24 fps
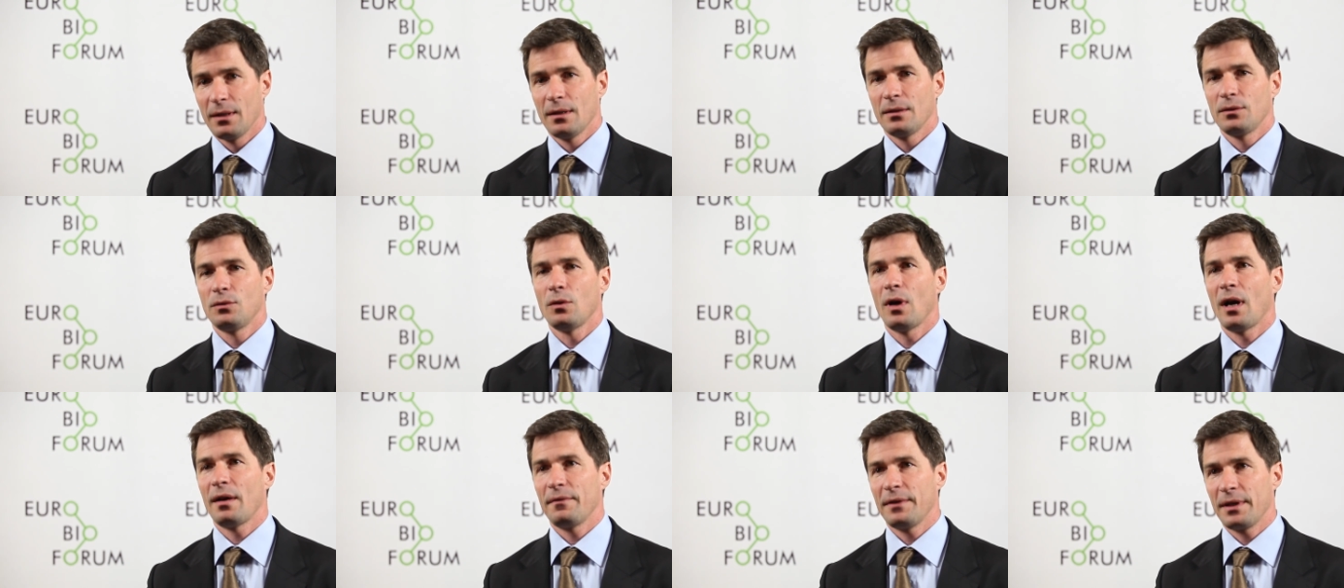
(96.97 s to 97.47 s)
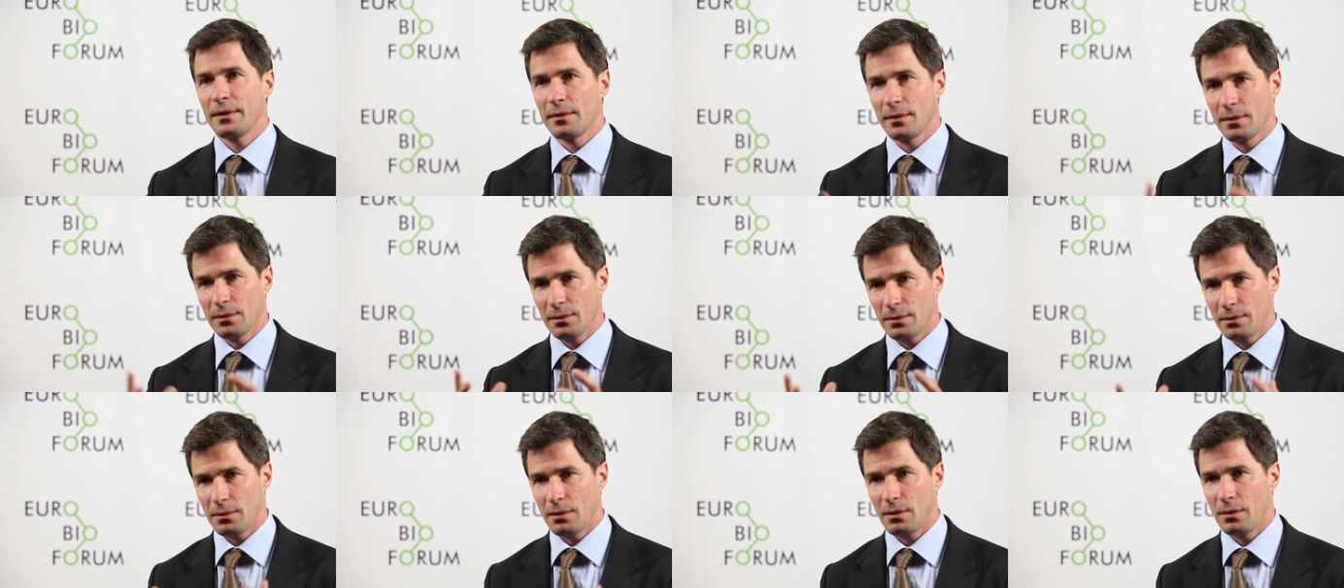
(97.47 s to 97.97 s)
to having
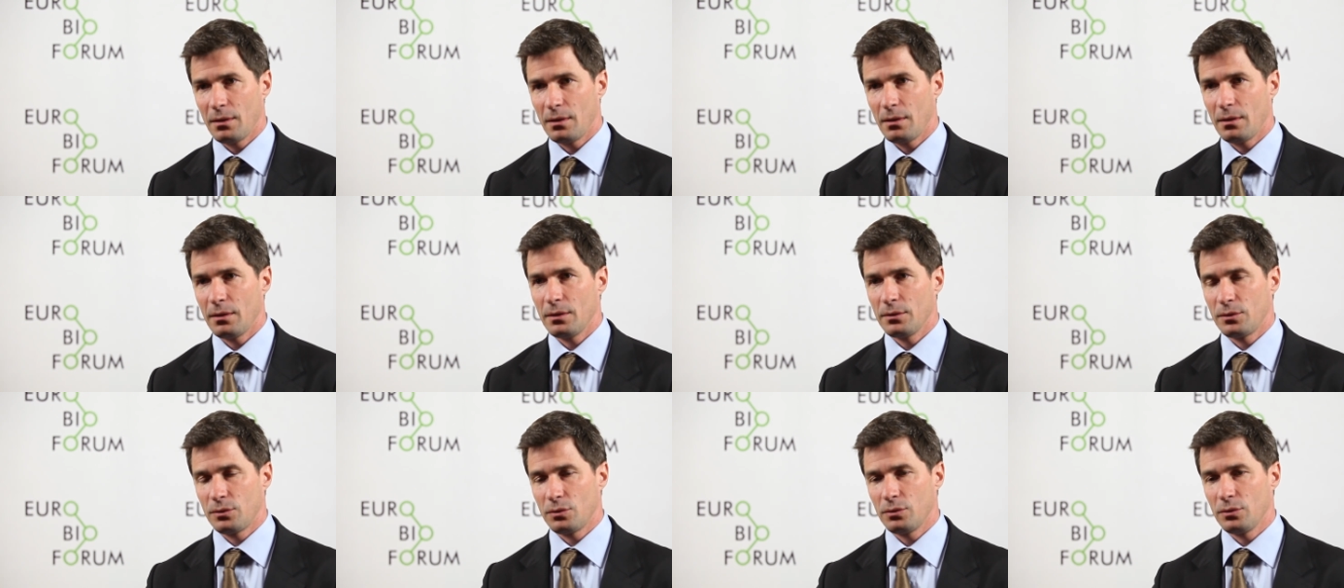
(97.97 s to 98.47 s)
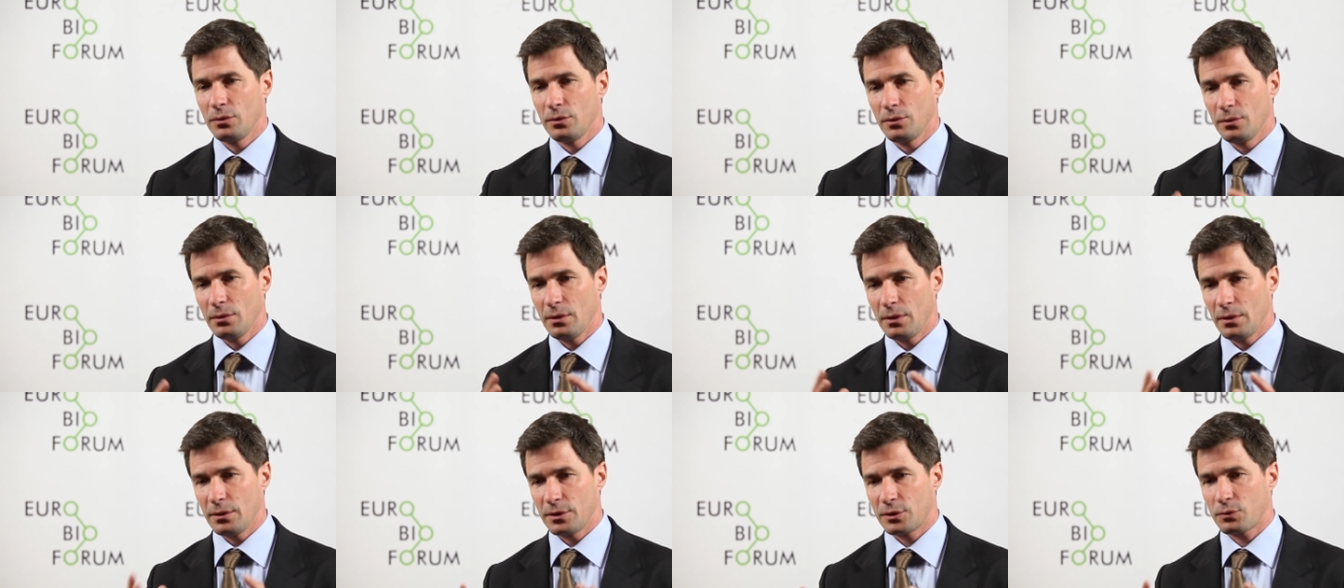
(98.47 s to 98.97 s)

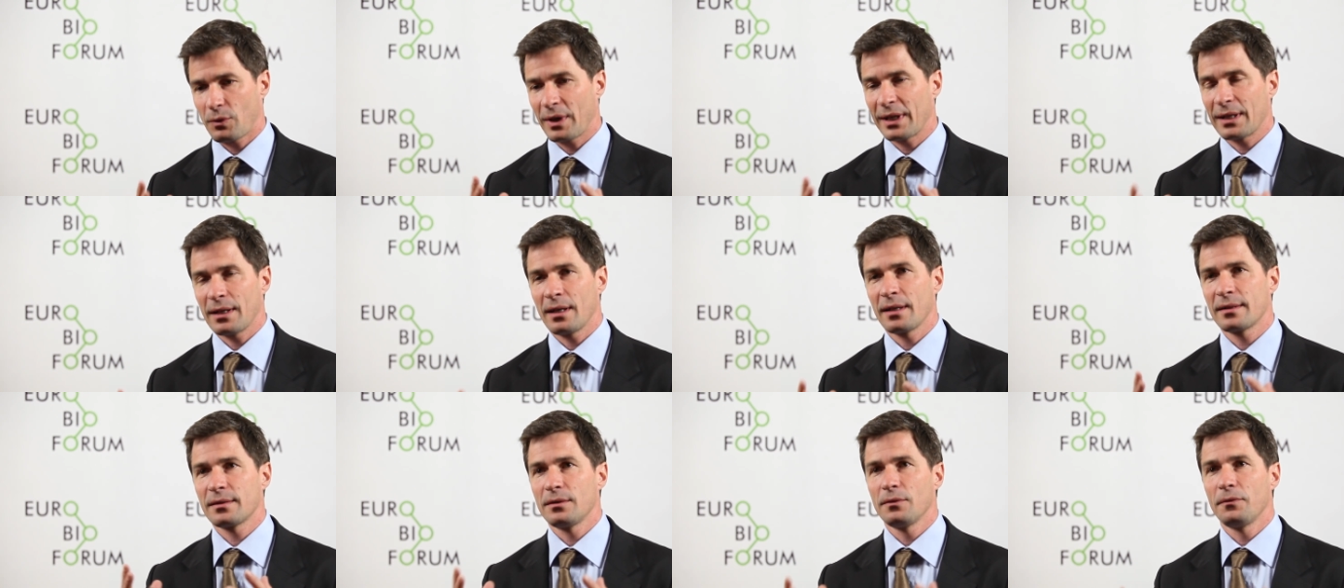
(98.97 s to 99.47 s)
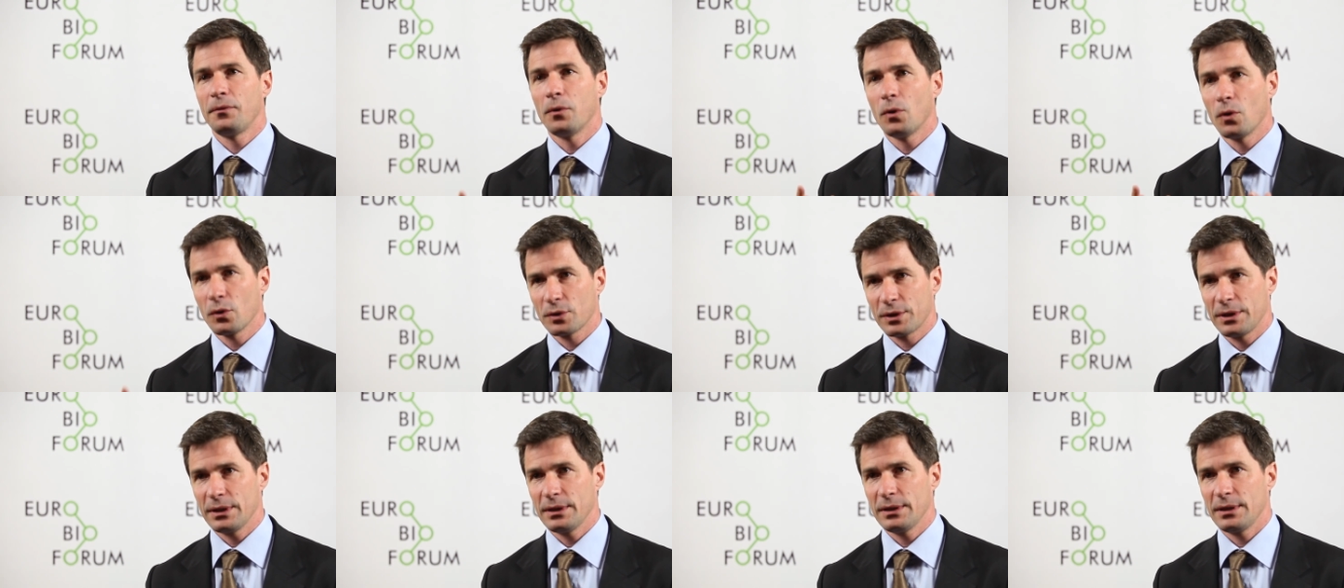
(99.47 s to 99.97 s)
to strengthen the
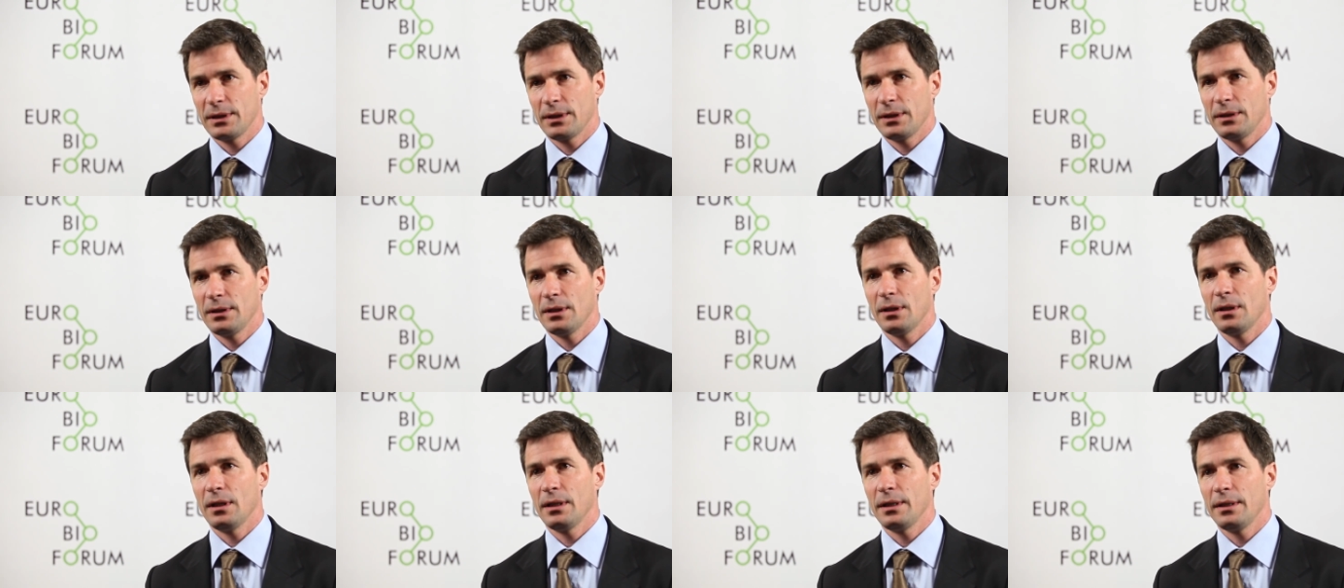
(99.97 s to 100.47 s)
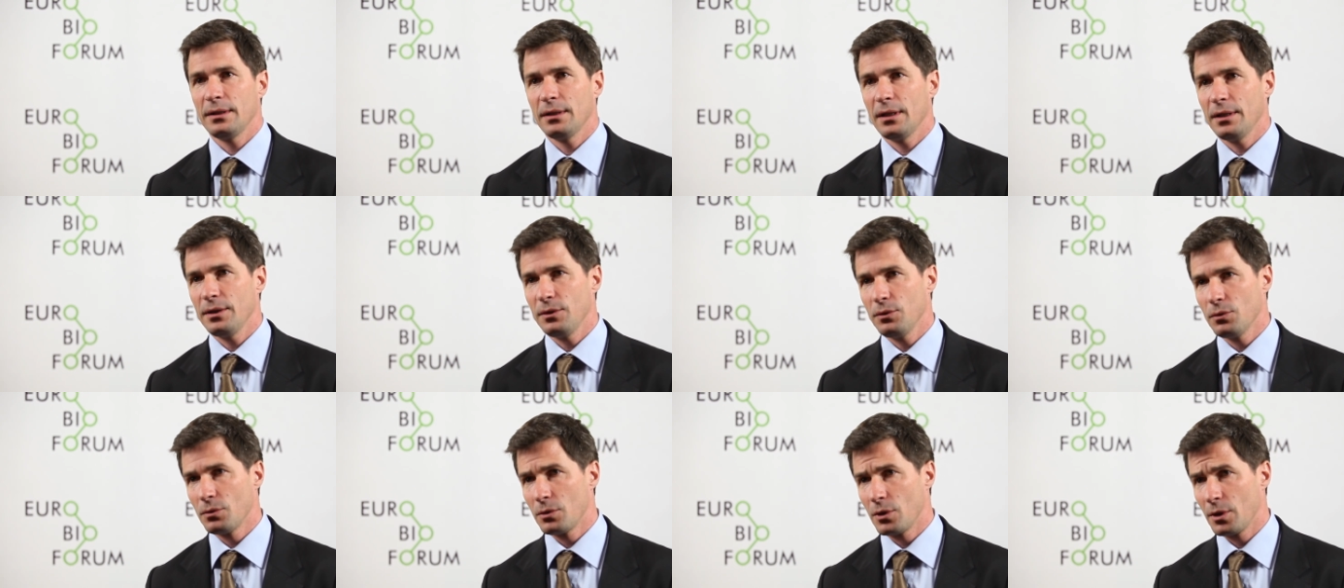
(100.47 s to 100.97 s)
forces
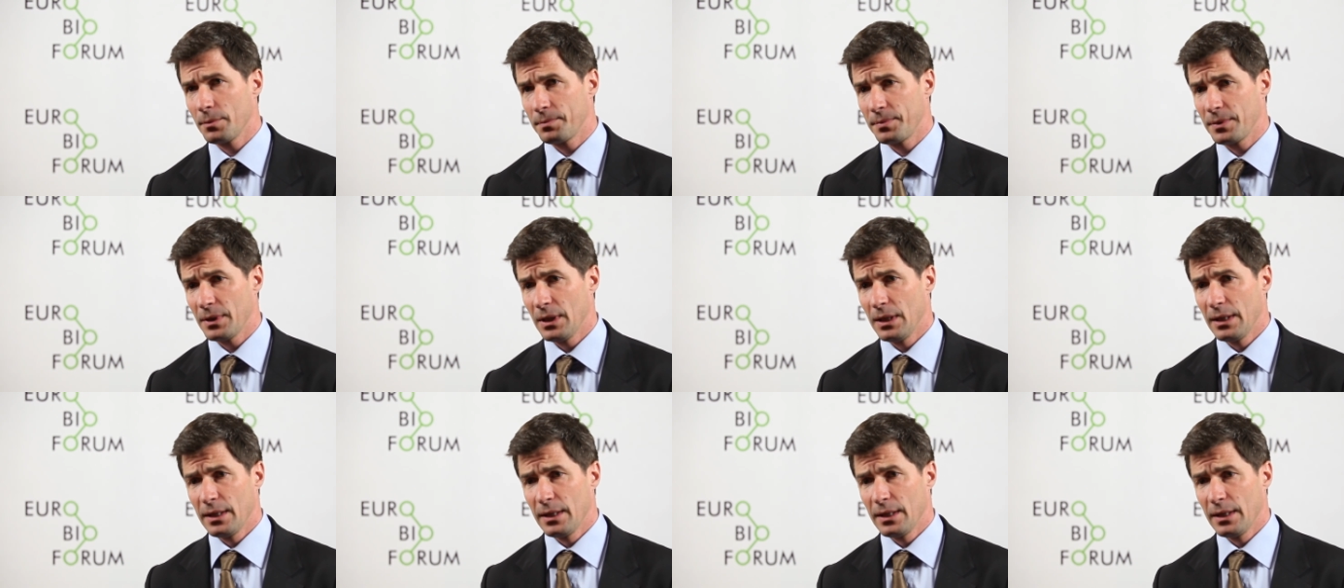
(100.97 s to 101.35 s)
in Europe,